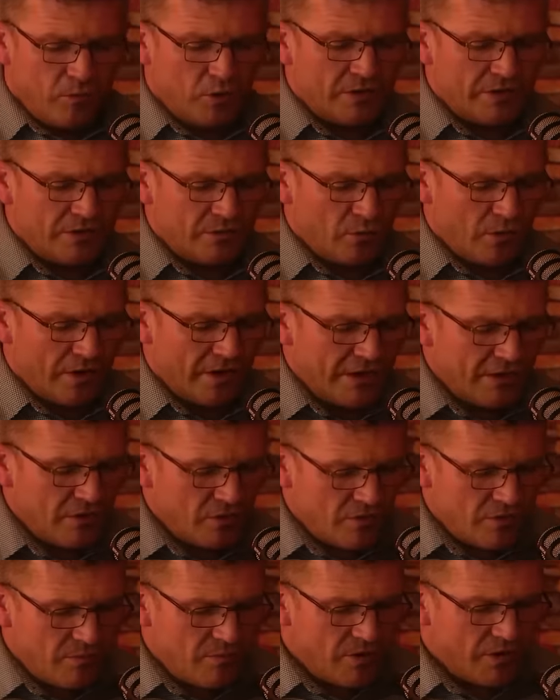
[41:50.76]
But when I
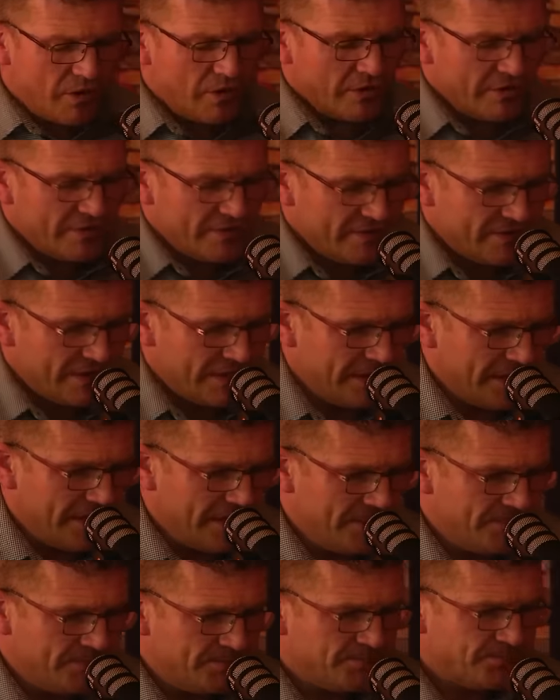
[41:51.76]
look at my life
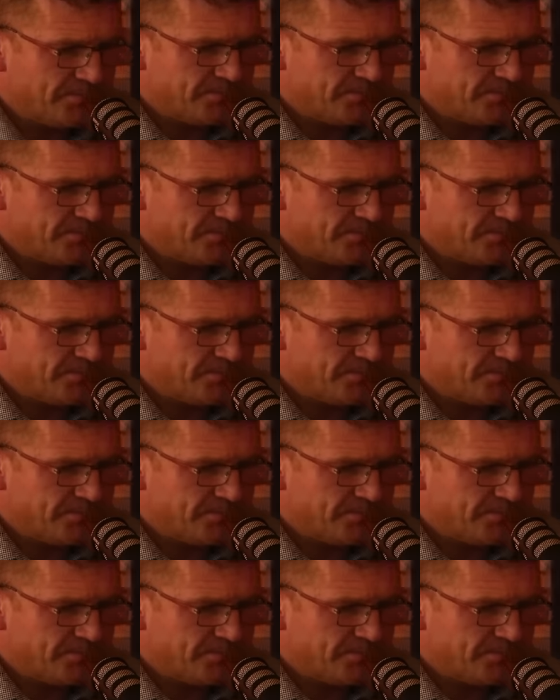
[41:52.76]
today,